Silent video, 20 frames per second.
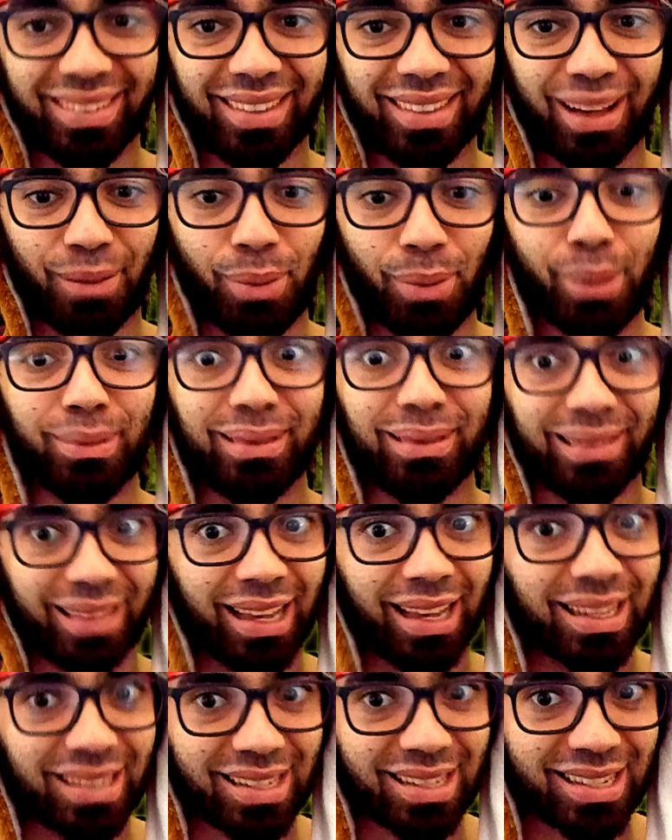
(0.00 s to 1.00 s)
I'm
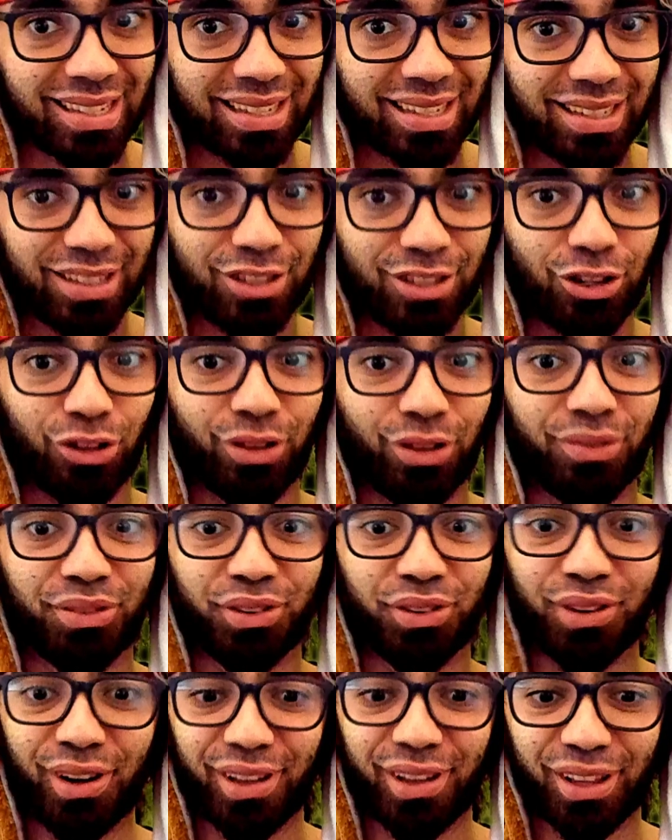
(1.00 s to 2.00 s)
intense, so if you're
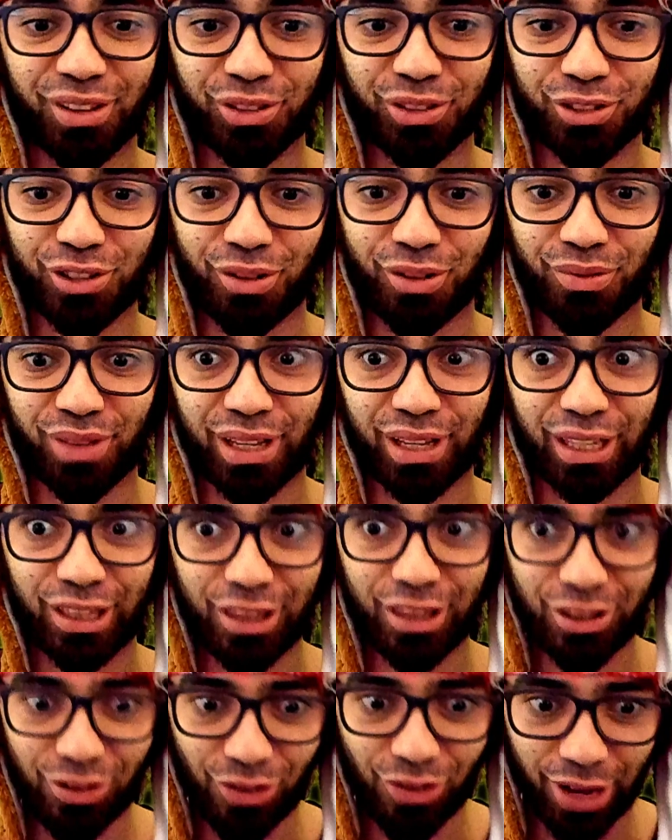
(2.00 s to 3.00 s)
gonna do something,
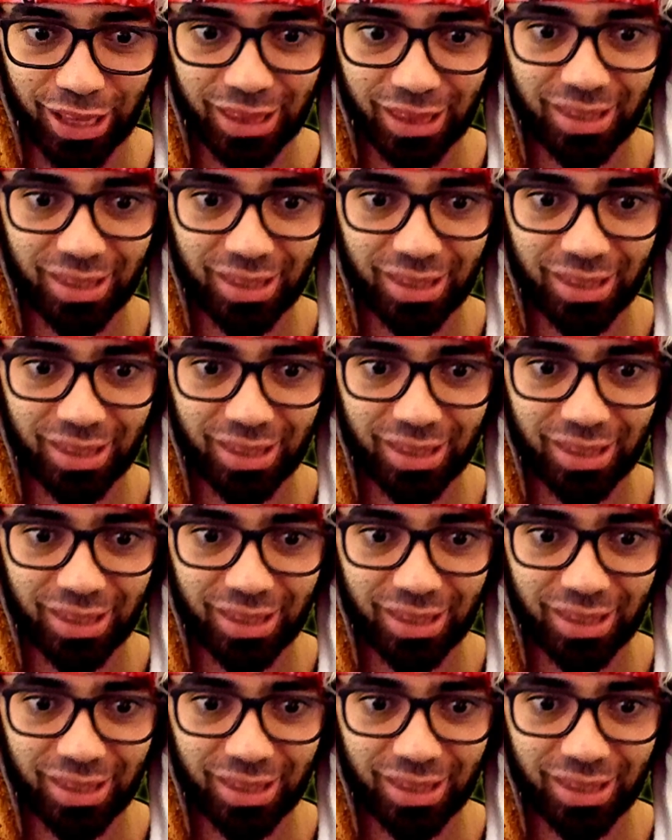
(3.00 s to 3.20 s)
do it.